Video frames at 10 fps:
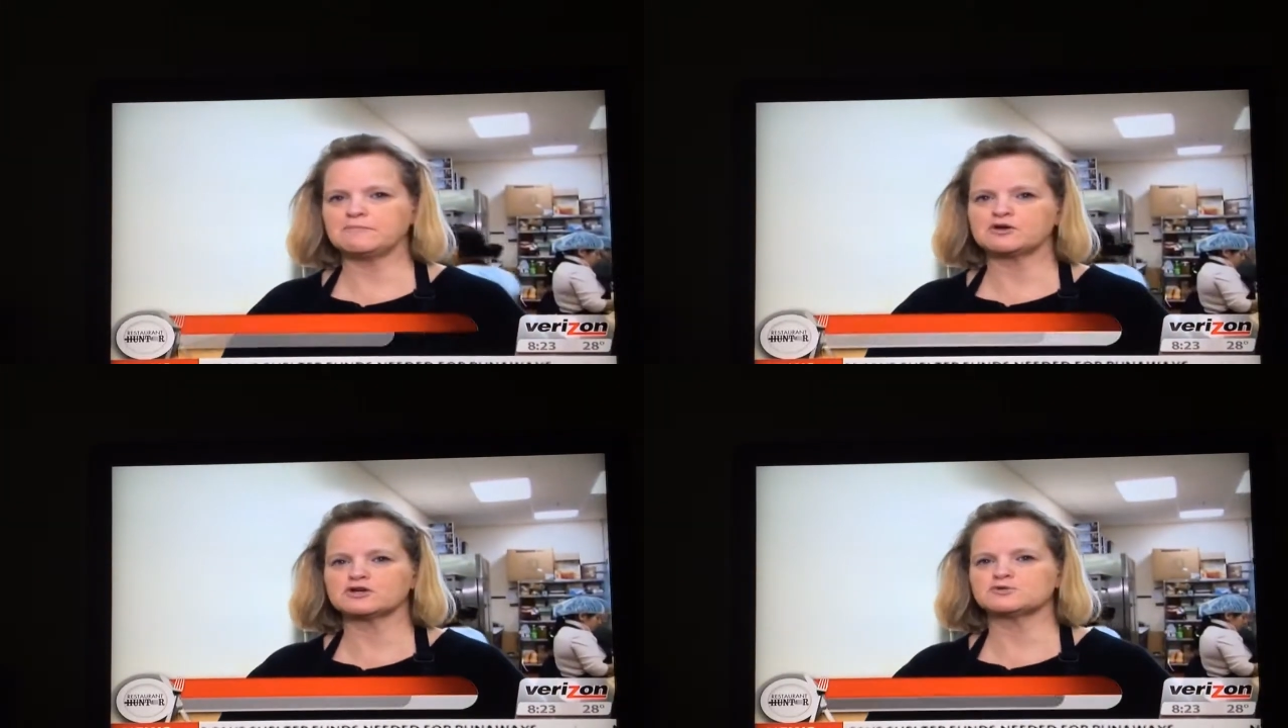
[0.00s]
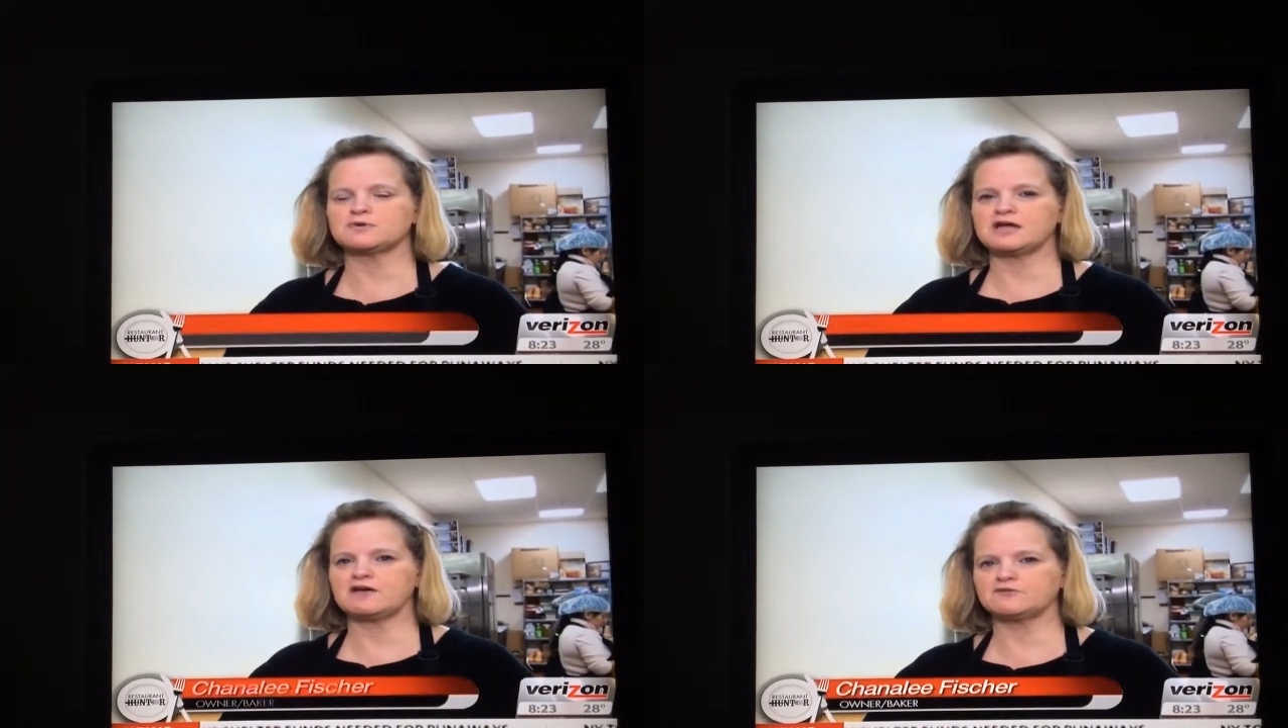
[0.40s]
And because
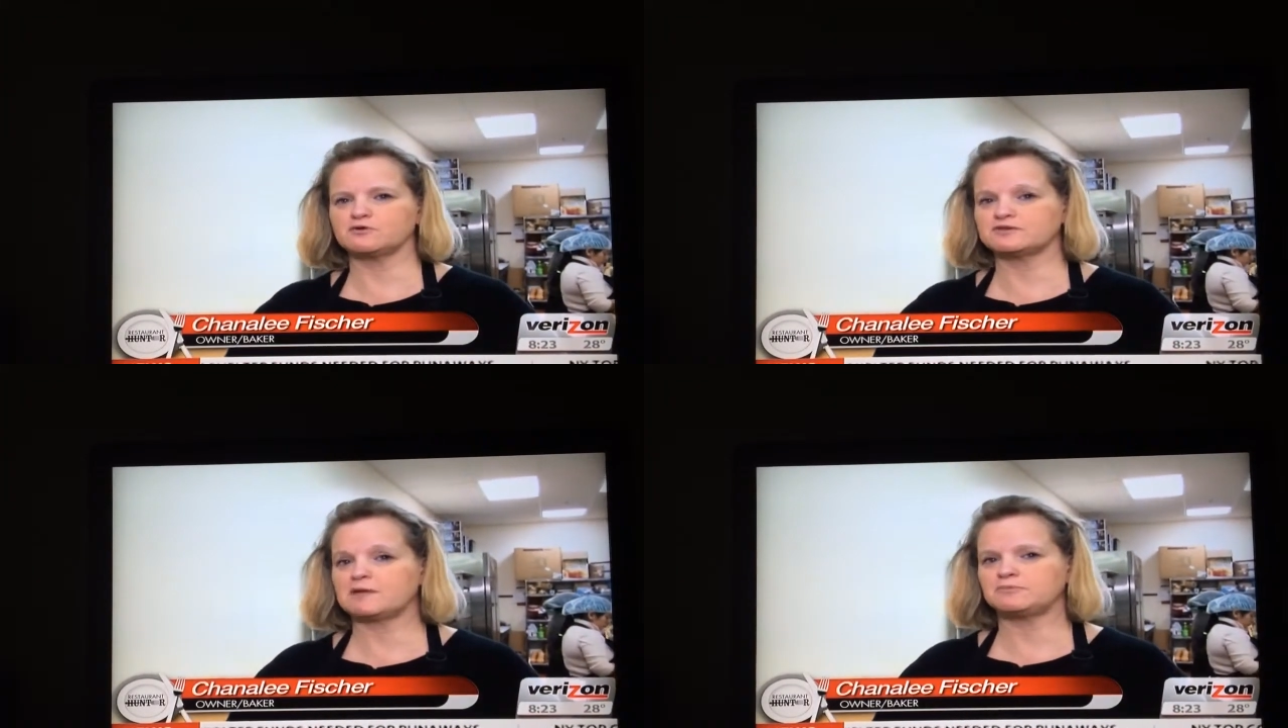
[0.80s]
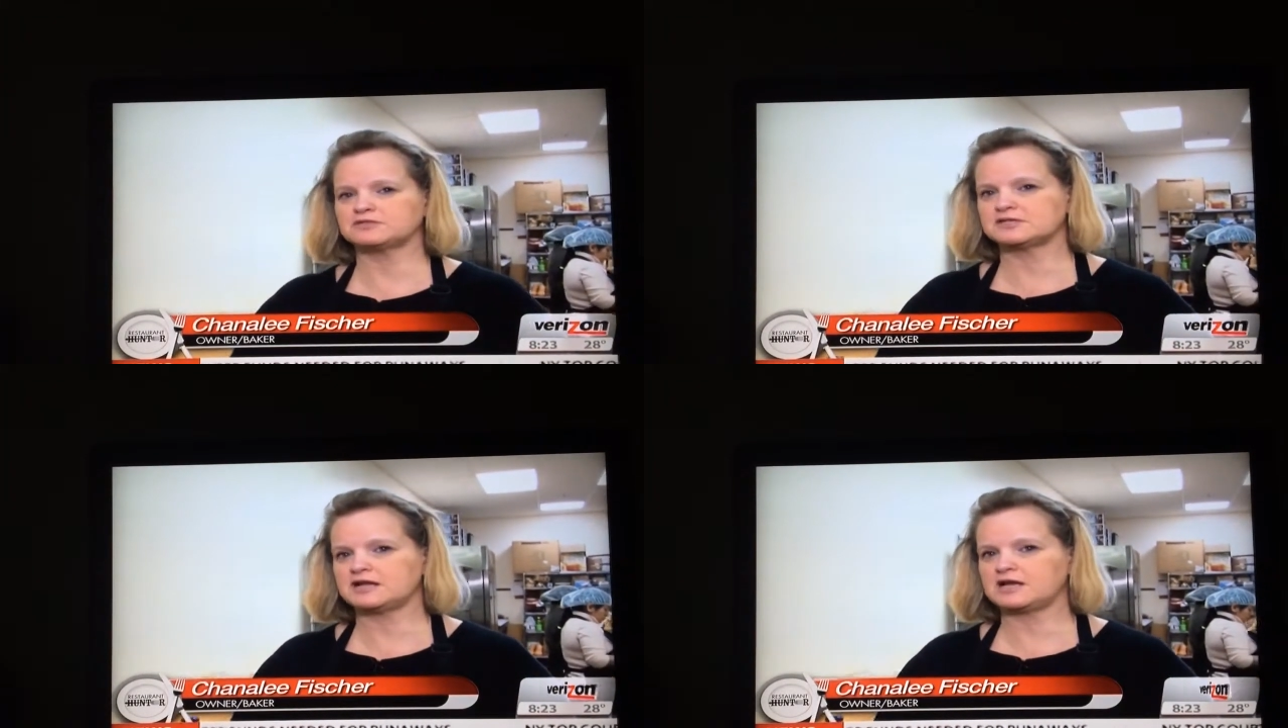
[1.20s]
we have no
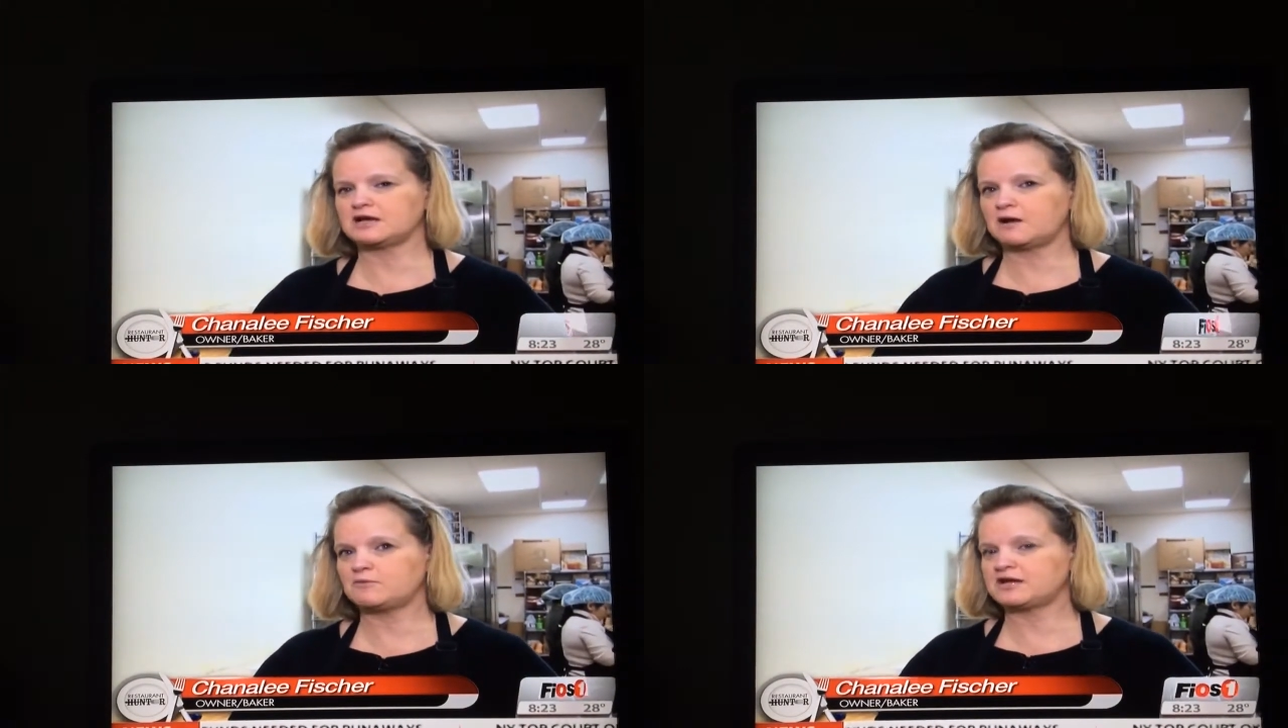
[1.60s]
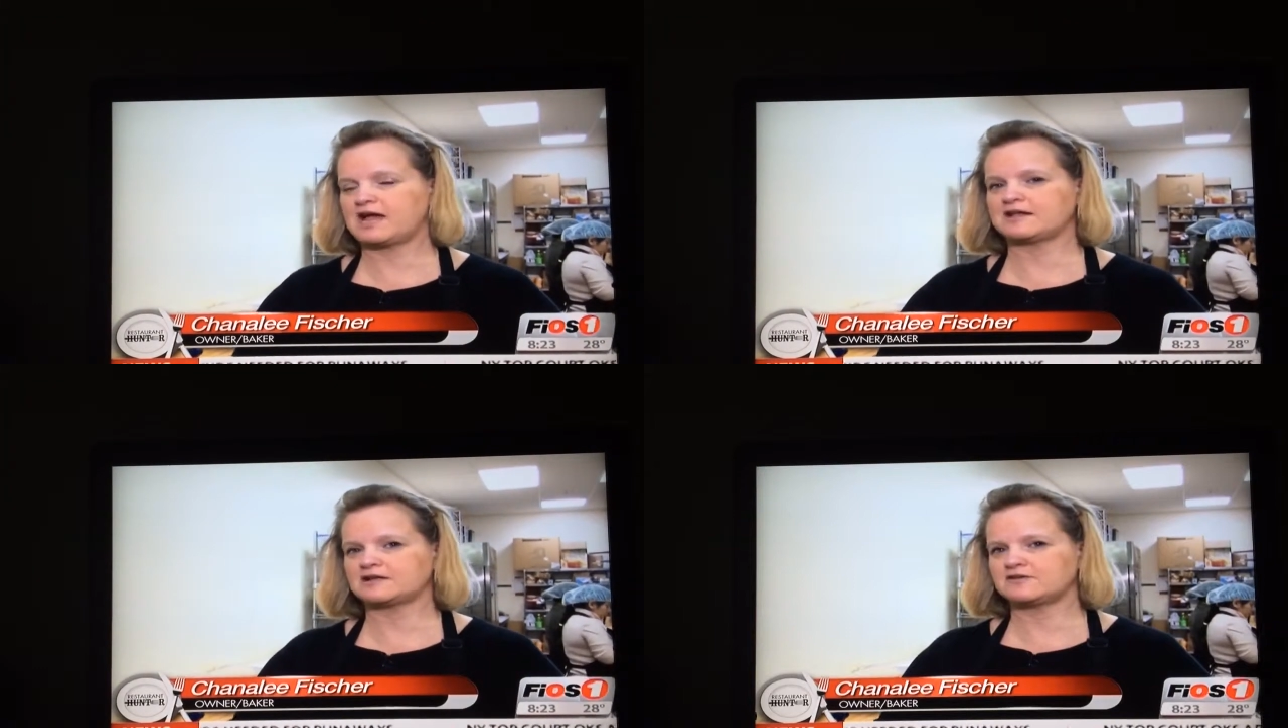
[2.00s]
temple today and we
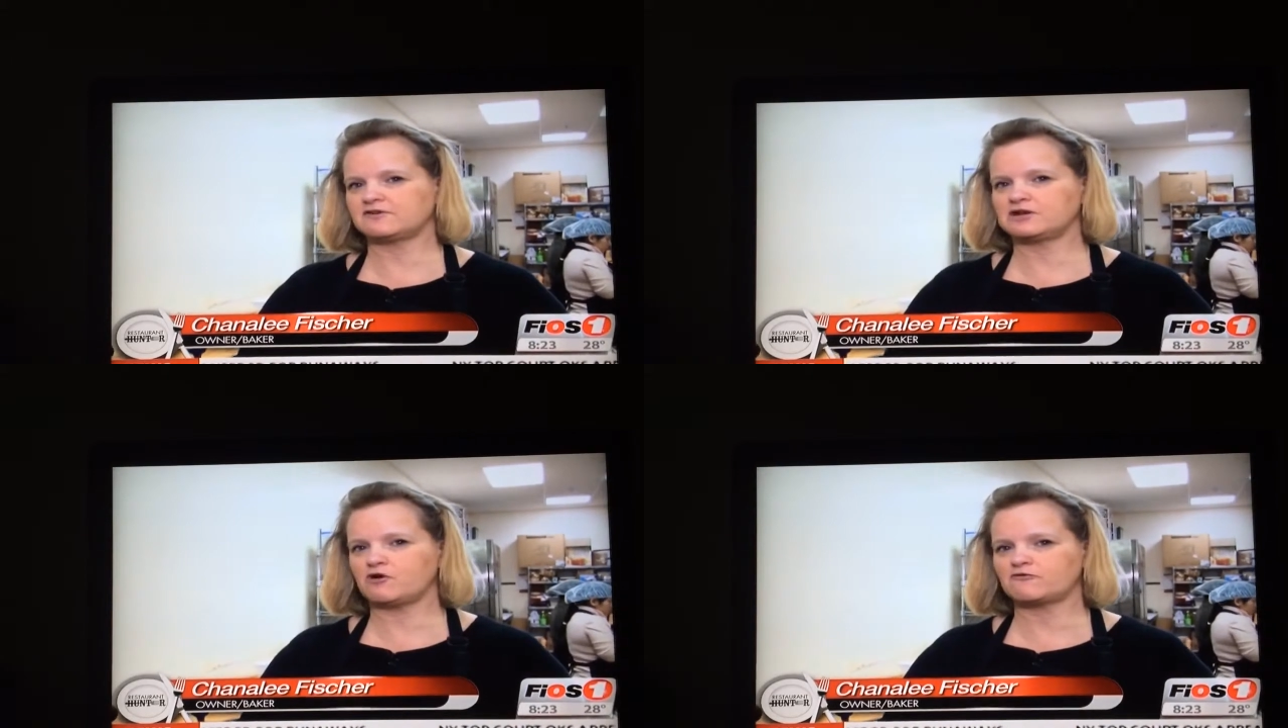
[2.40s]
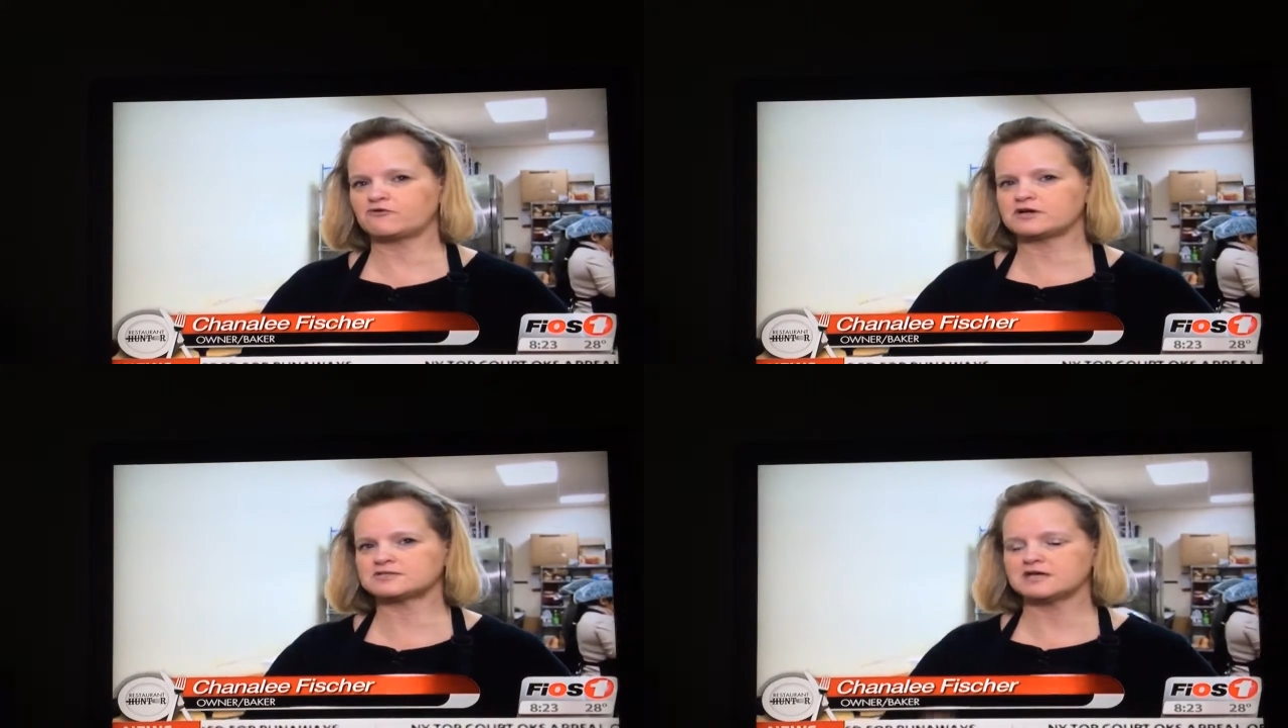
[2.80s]
cannot give any
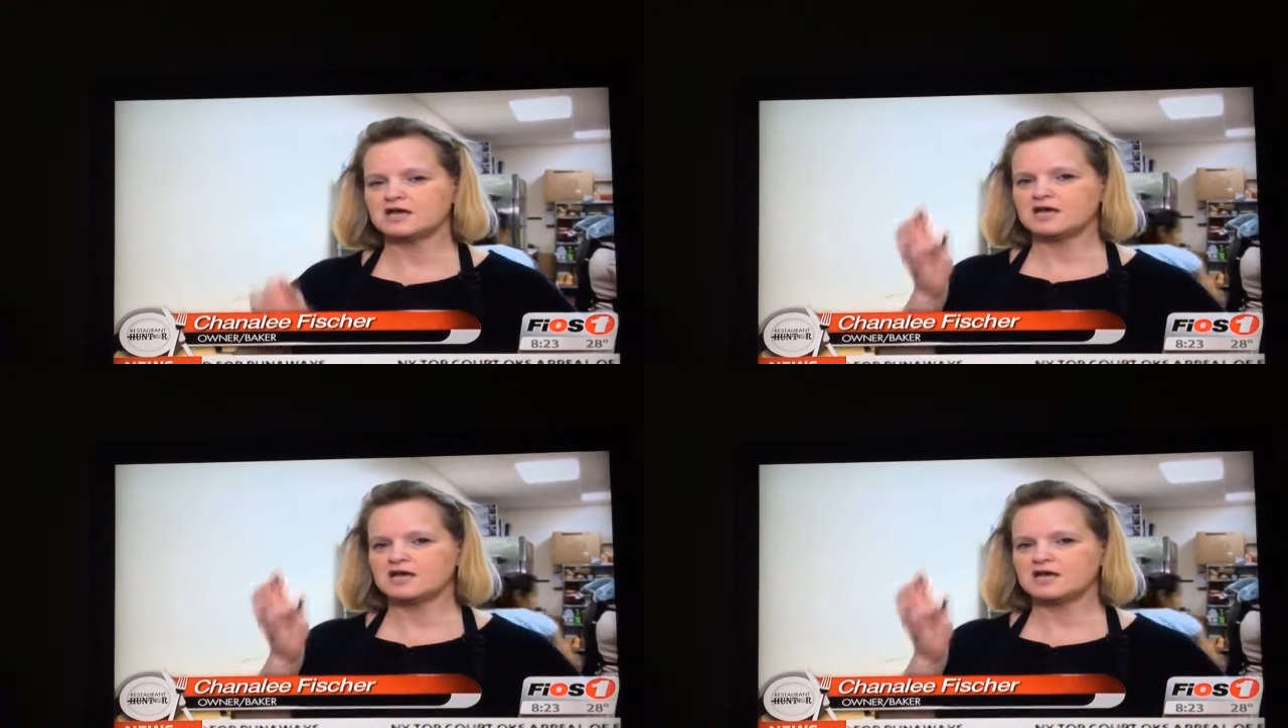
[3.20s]
offerings,